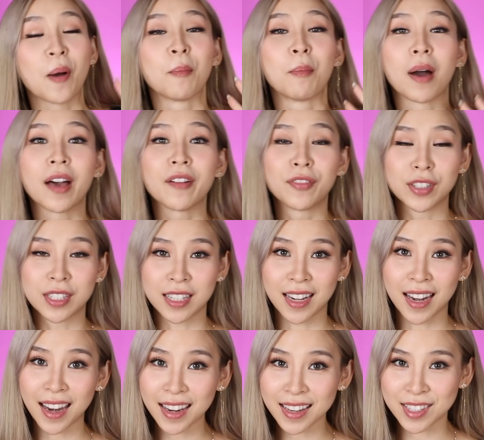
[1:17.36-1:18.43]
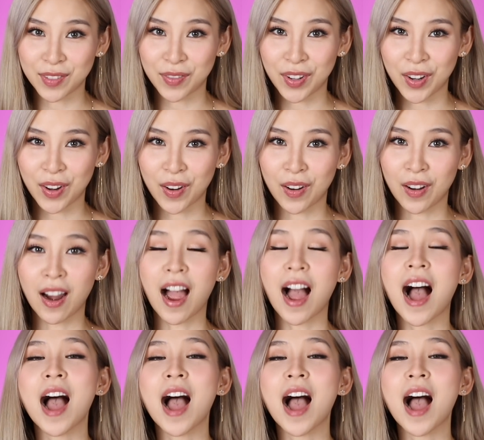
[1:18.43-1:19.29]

But for today's video,